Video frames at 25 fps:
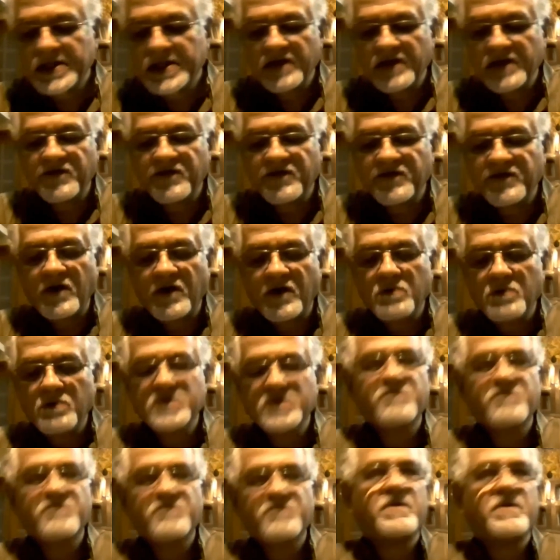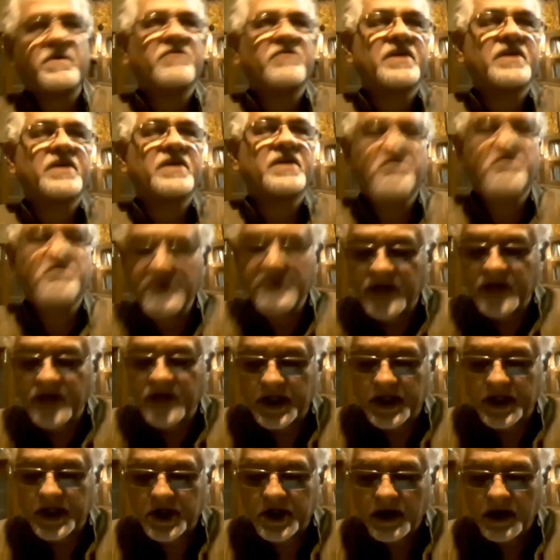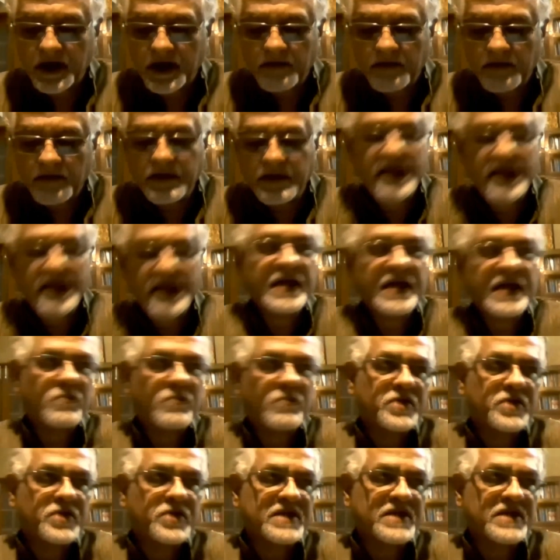forms of power and privilege building up within the